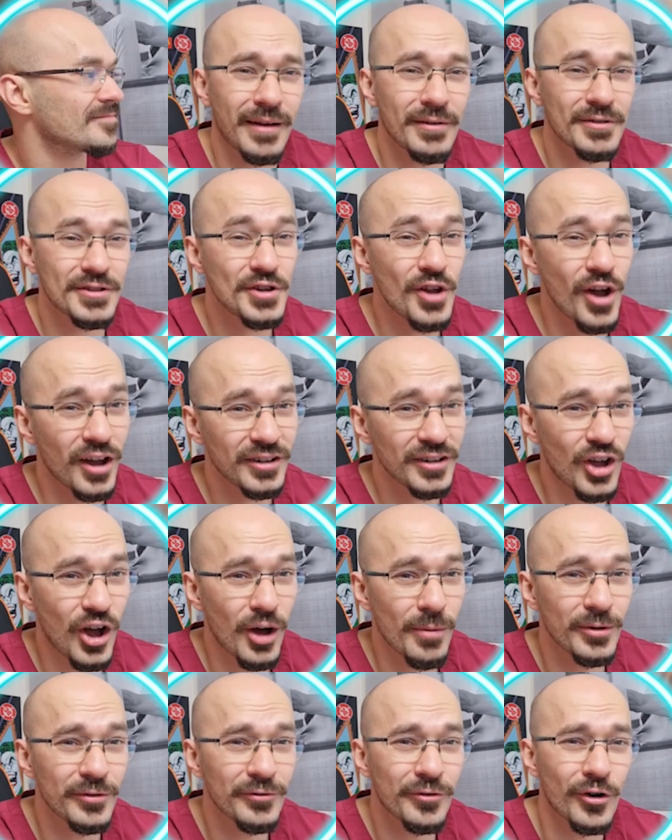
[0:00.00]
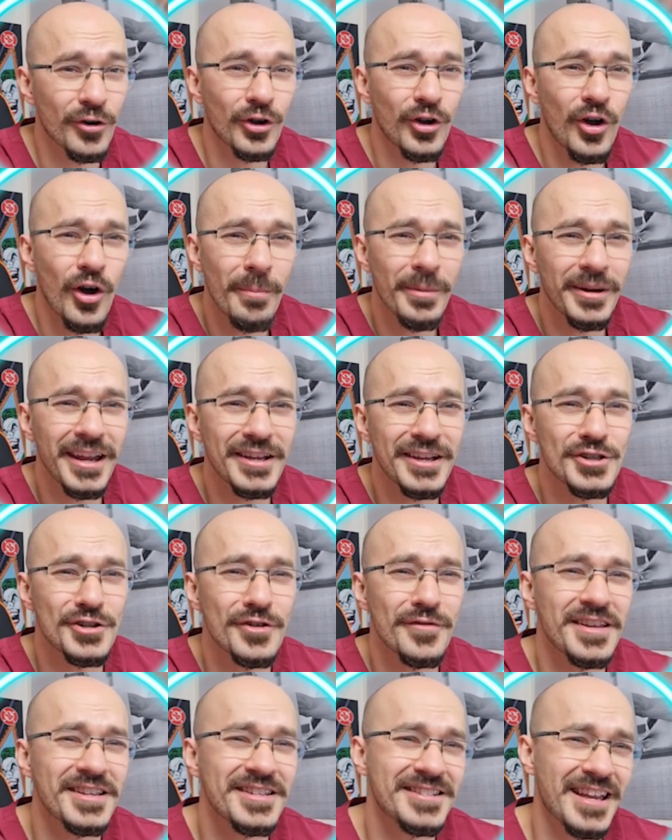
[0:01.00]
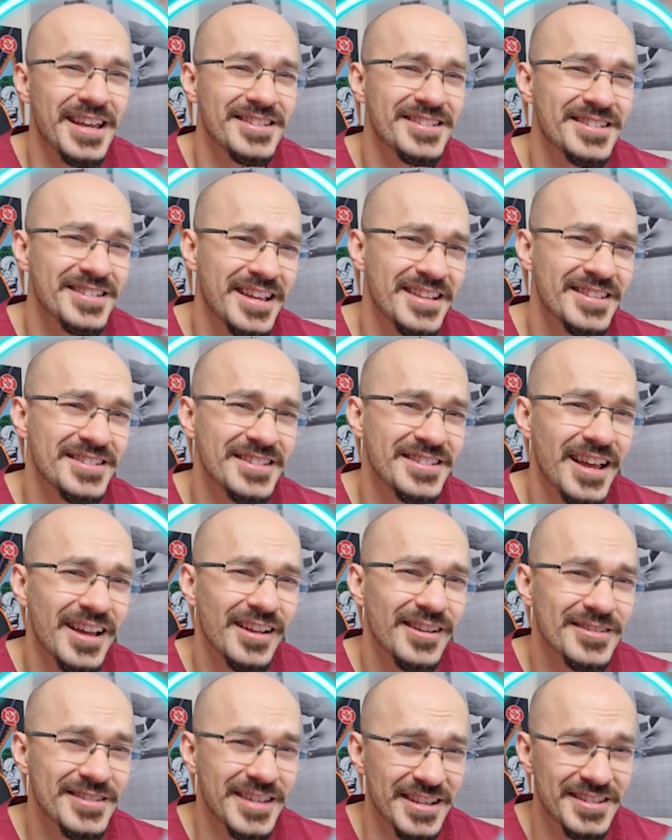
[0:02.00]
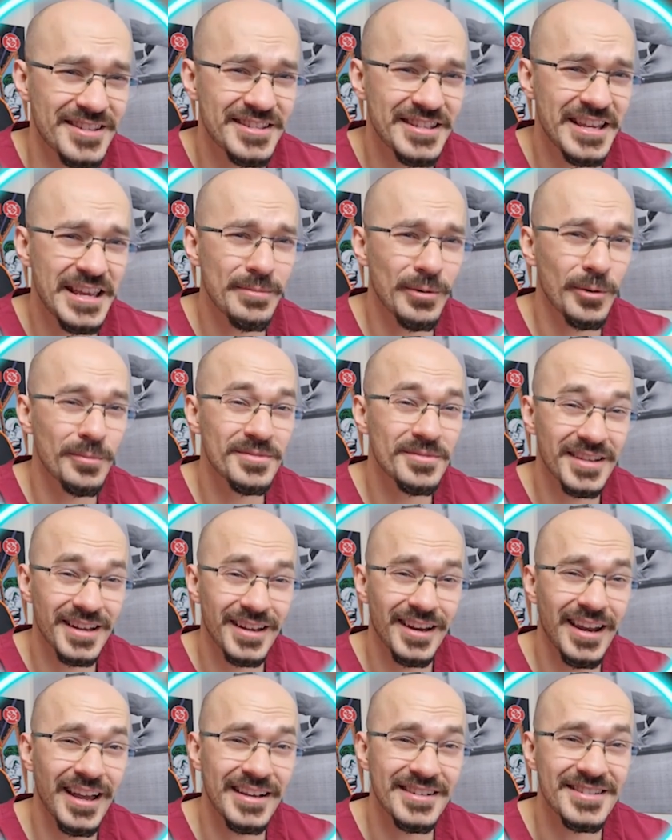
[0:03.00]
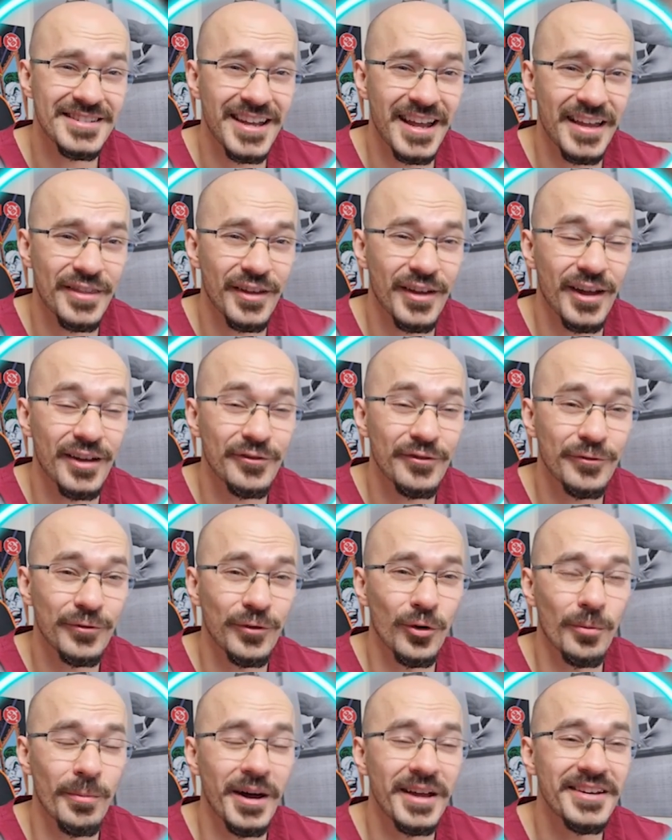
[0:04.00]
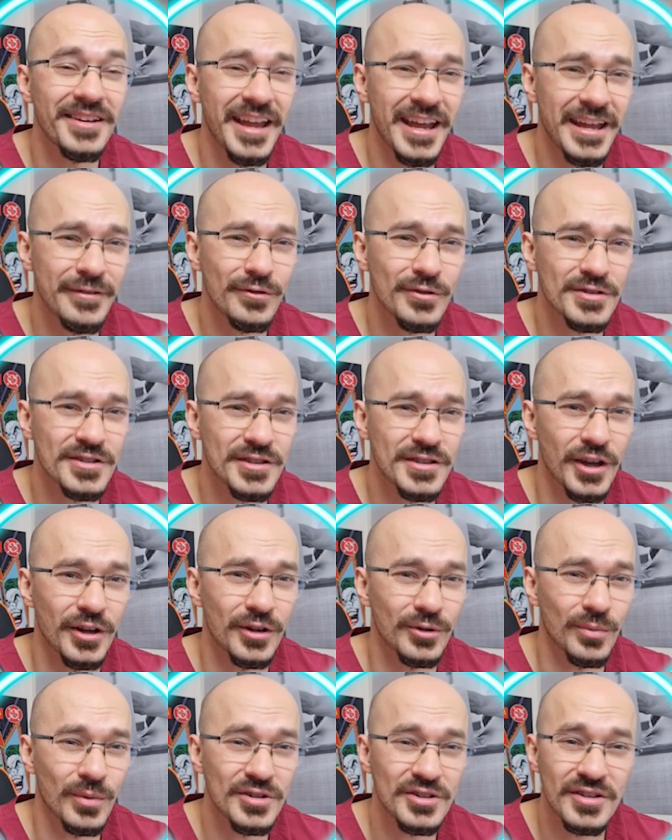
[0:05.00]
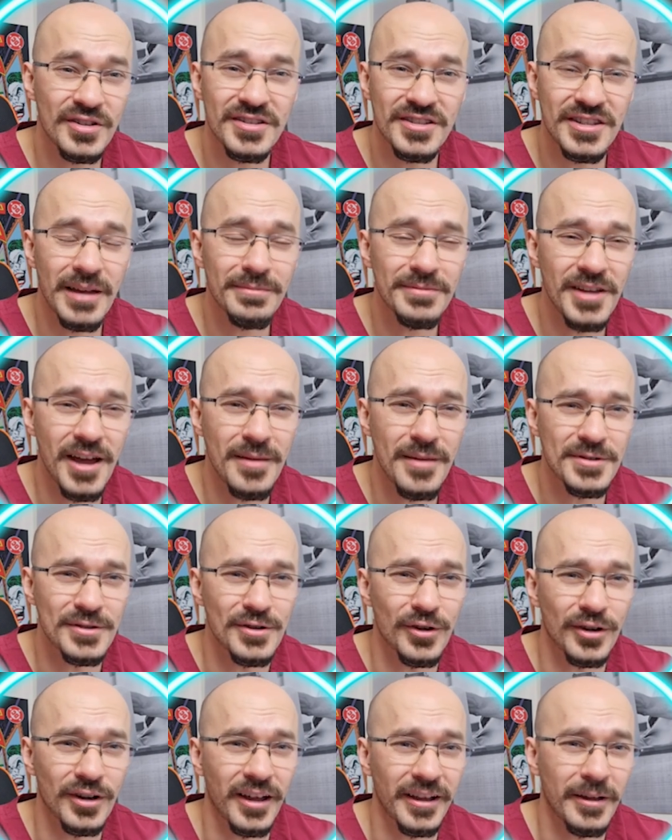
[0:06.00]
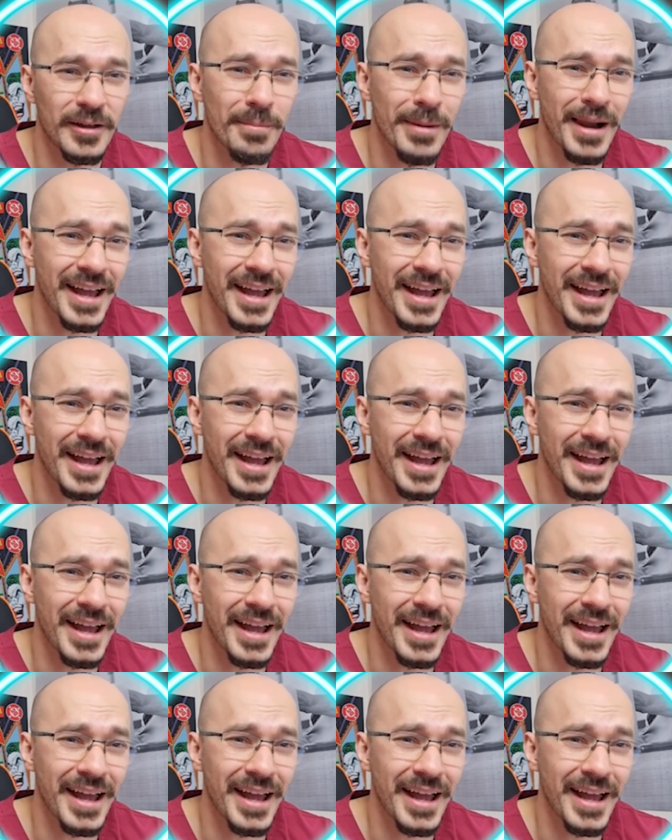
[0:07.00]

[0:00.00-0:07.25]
Now, it's not uncommon for a combination of these dead skin cells and sebum to collect together and form a navel stone, which can sometimes look like a